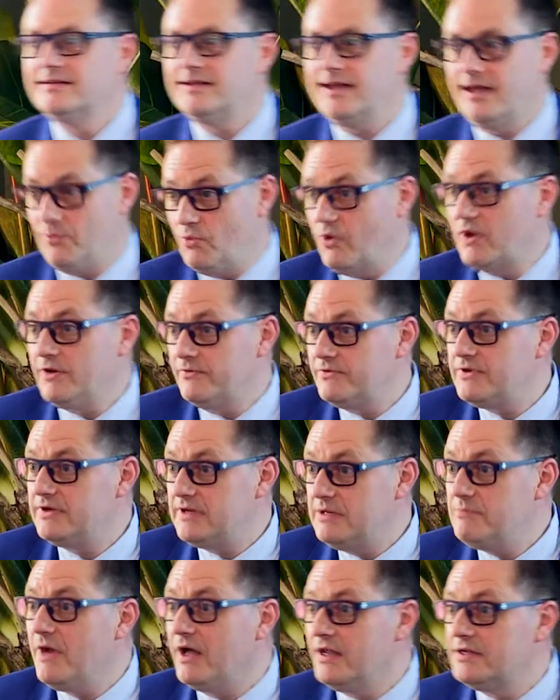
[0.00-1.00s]
And one of the
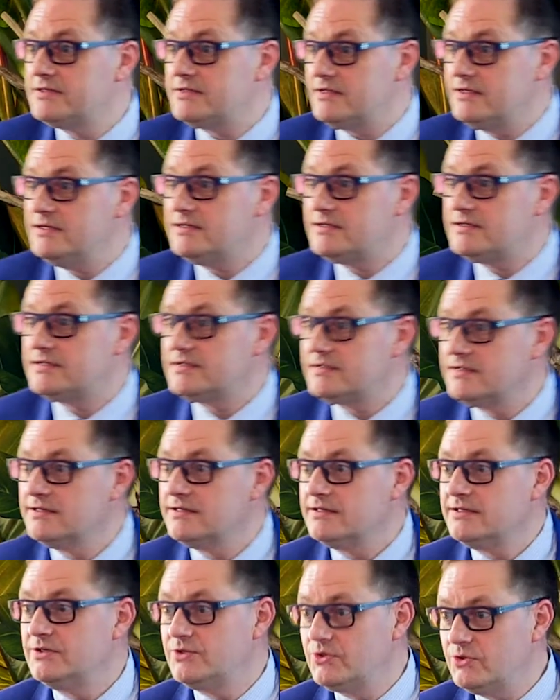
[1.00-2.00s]
demands is,
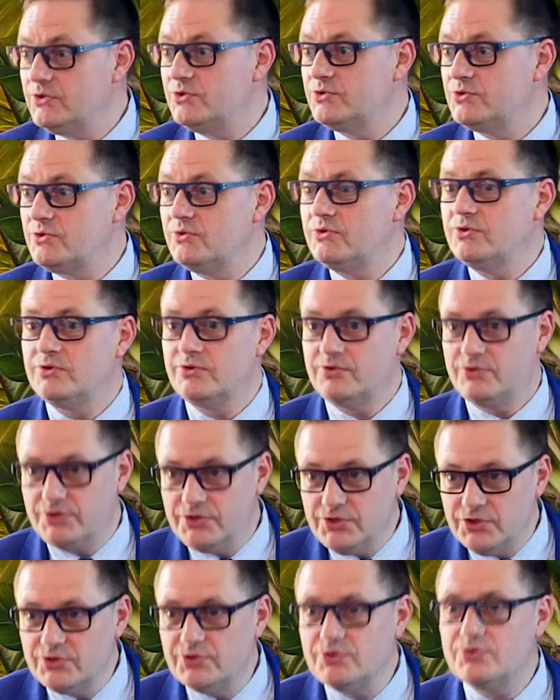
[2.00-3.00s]
do you
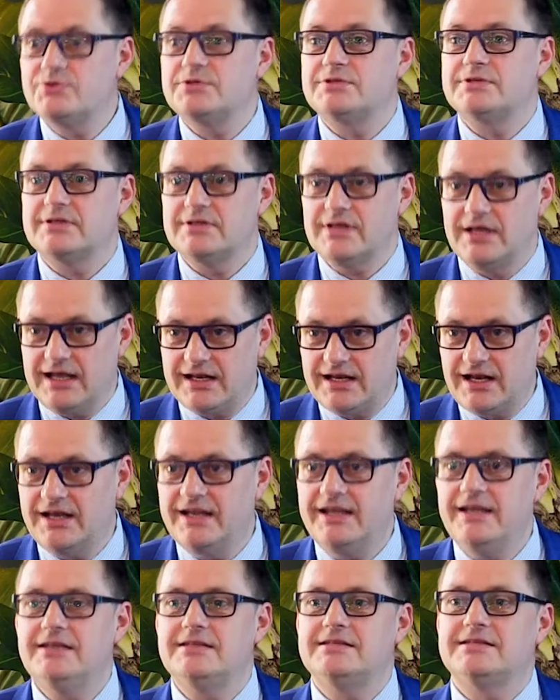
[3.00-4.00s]
use at
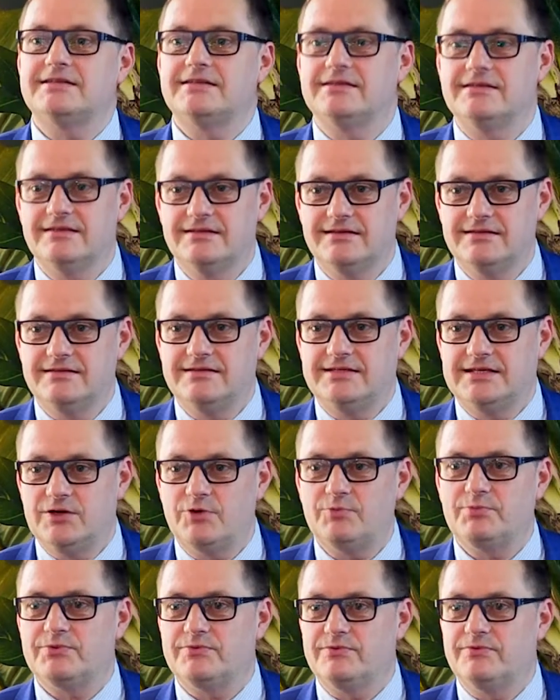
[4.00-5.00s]
least
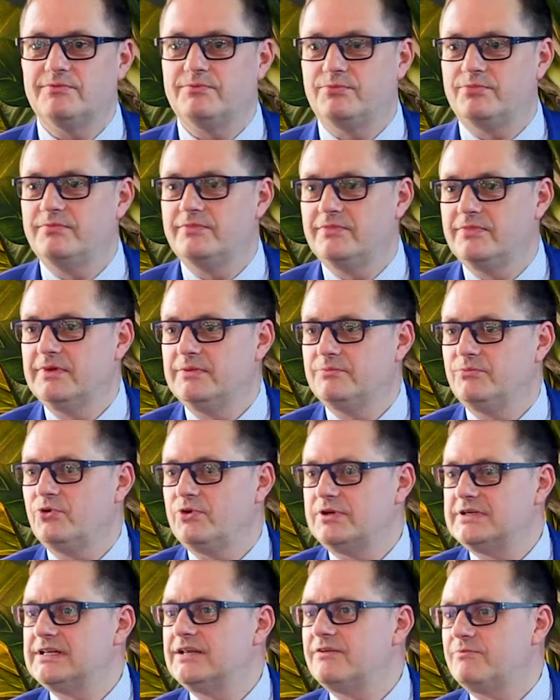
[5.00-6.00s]

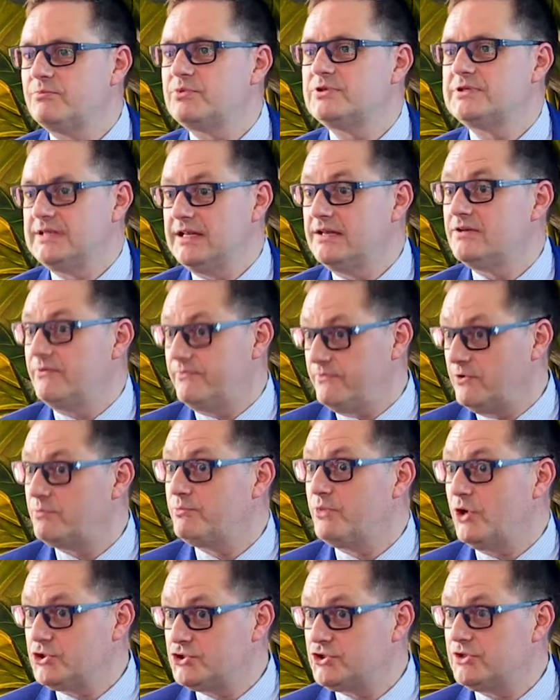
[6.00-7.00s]
0.7% of your
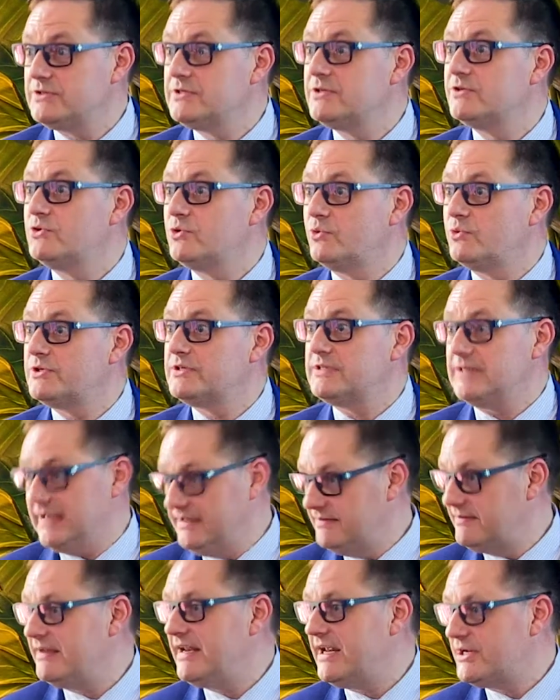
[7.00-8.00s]
budget towards
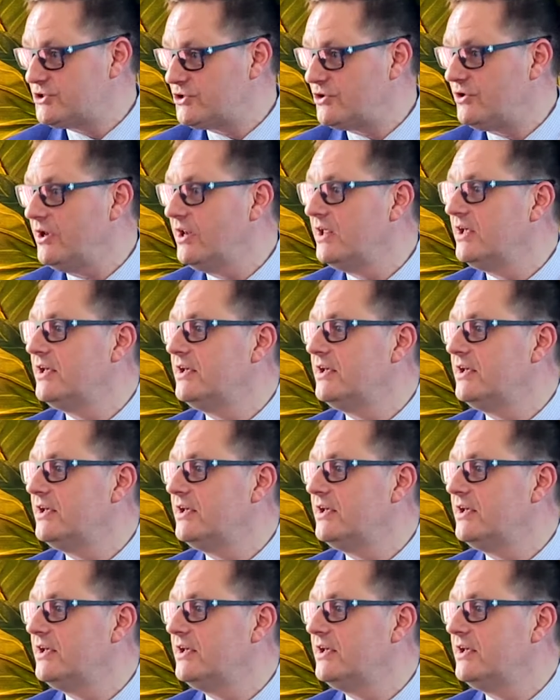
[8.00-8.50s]
international